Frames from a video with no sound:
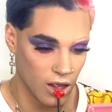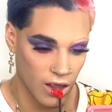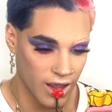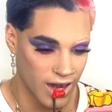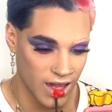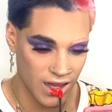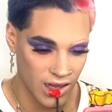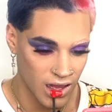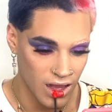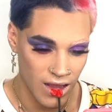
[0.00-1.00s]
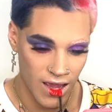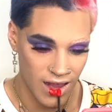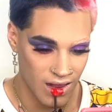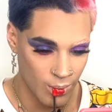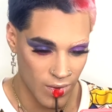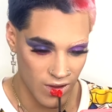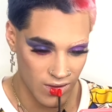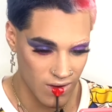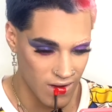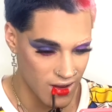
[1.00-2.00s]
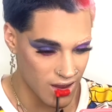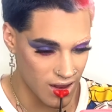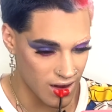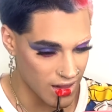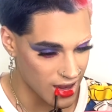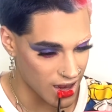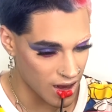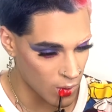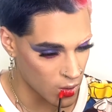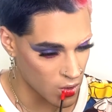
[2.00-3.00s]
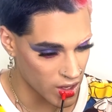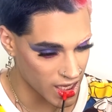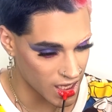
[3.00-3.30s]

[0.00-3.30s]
And it smells so good. Like, I want to eat